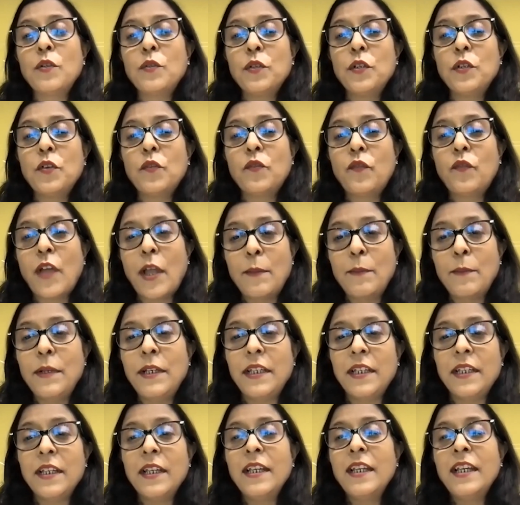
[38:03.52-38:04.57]
to your
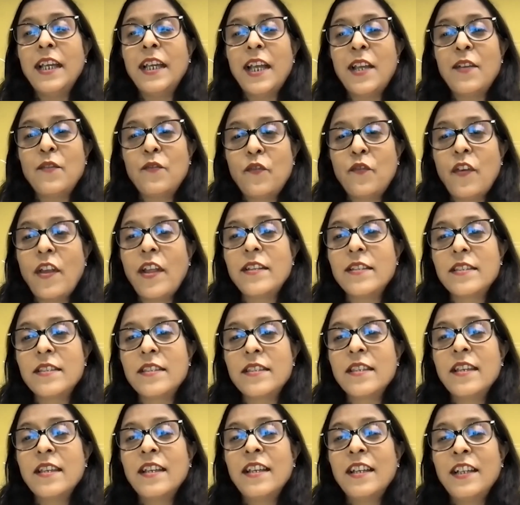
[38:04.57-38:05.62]
family and
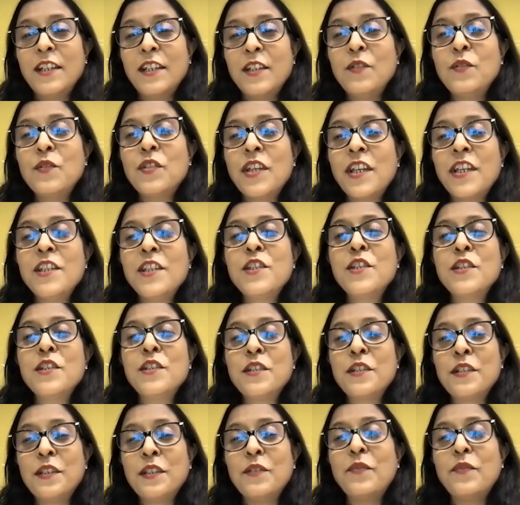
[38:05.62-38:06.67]
friends, you
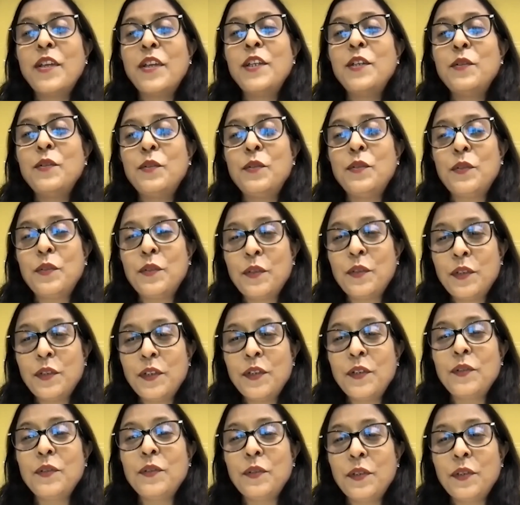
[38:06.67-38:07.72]
change the way
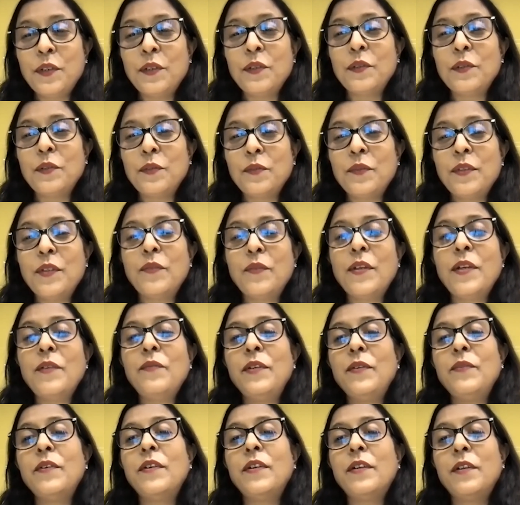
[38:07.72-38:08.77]
the way
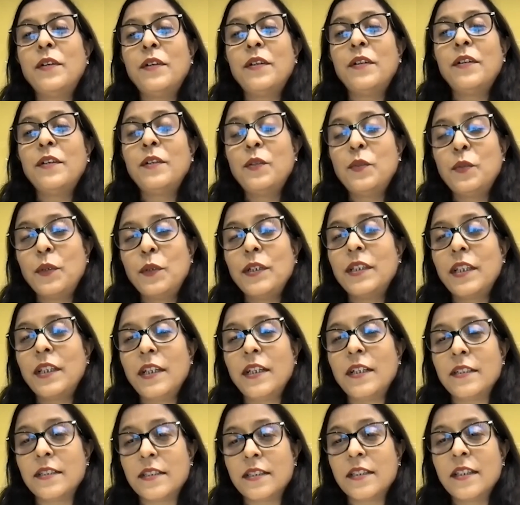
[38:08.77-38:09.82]
we were doing
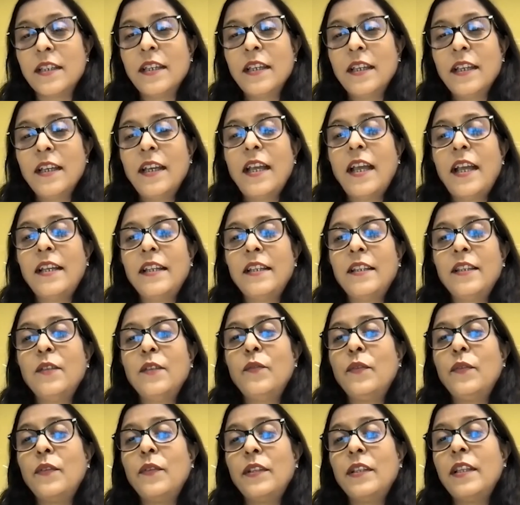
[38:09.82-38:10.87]
things. And
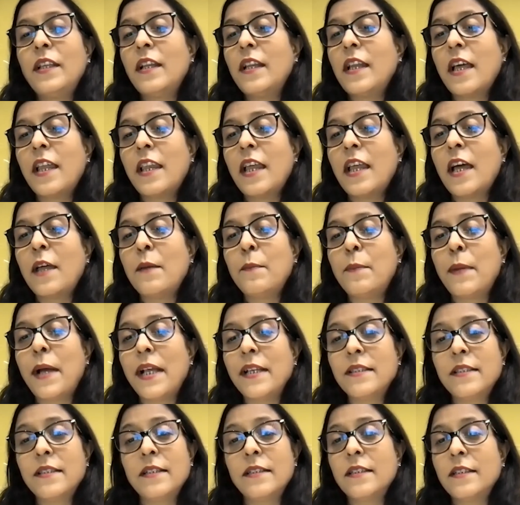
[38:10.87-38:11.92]
then our
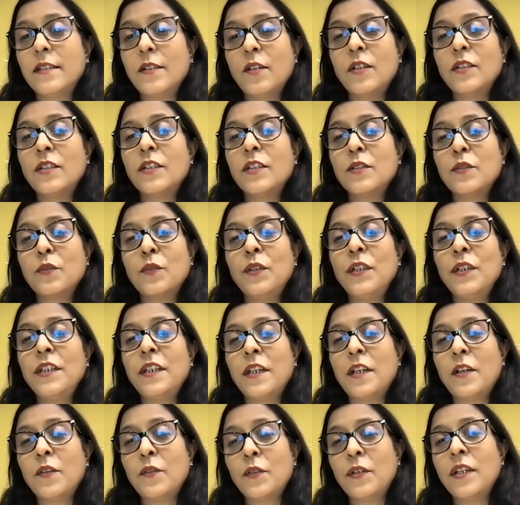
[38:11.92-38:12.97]
biases is not just only
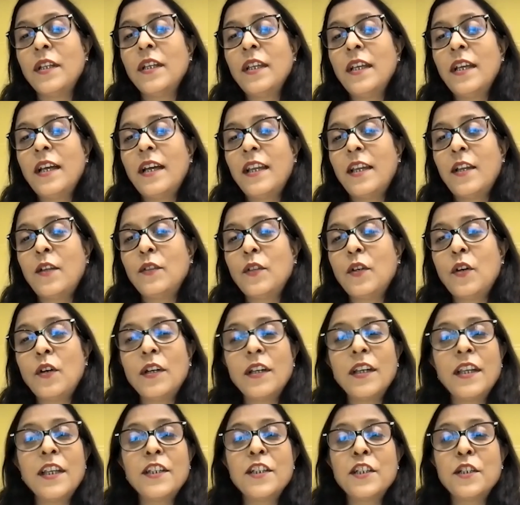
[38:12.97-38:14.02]
around the
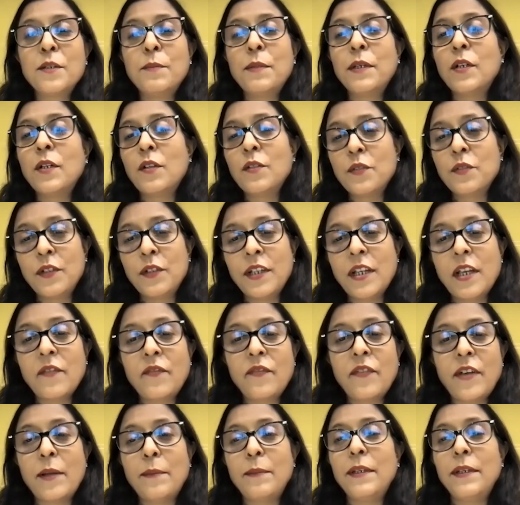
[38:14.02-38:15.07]
organization, but also in our
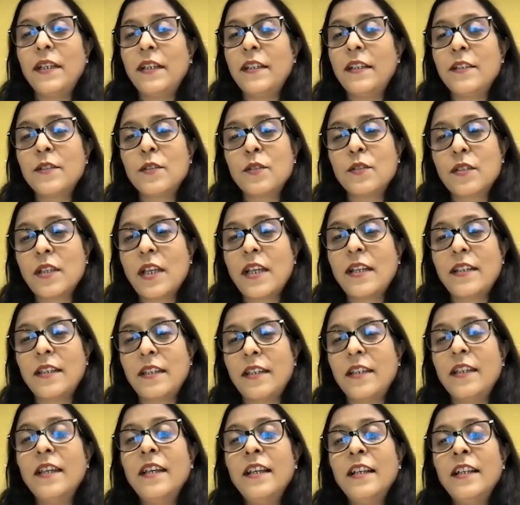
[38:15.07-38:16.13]
family and in
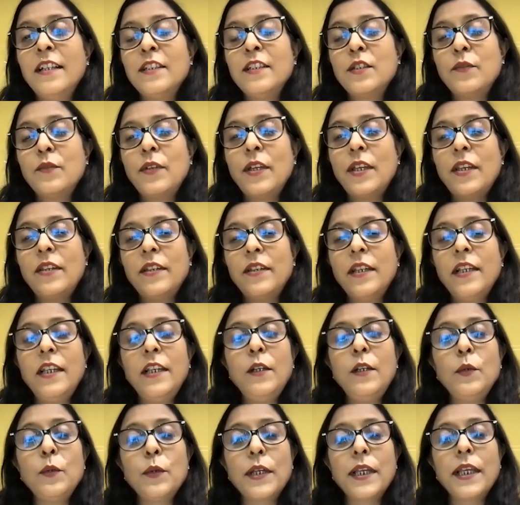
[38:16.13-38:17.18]
society. So we are really
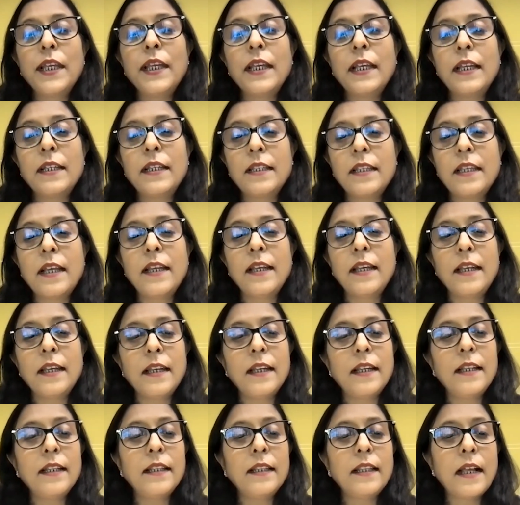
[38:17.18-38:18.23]
looking at, and
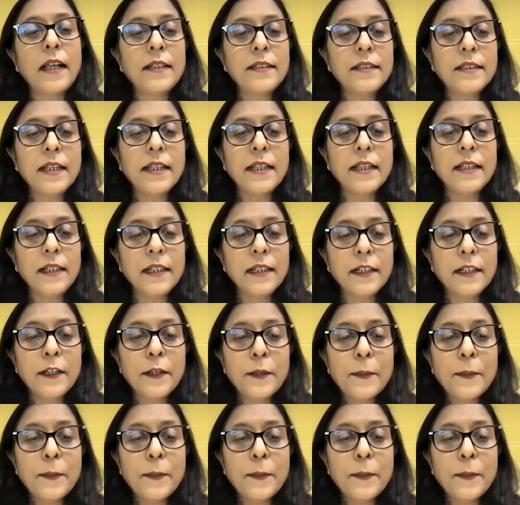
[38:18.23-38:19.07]
I think